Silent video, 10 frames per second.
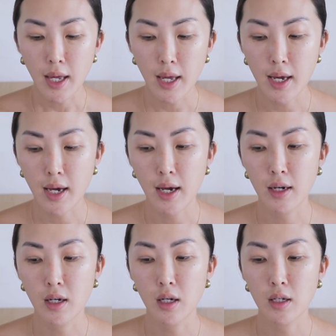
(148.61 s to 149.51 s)

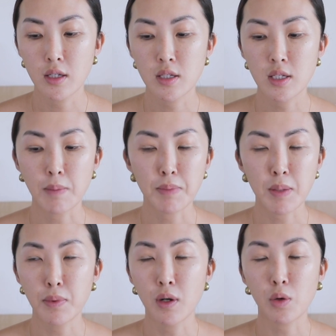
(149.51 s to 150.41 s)
And some
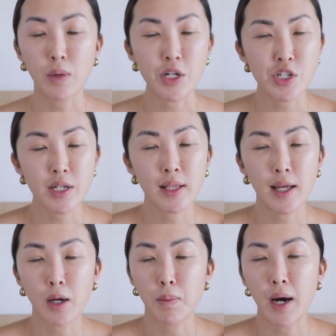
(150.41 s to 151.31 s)
people are questioning
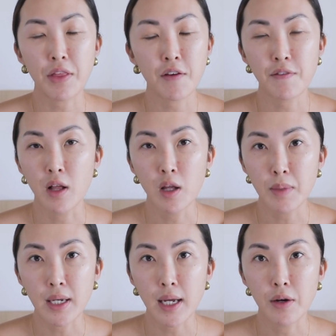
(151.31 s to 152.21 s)
like why they follow
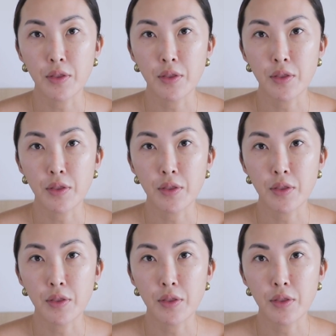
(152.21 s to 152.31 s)
me now.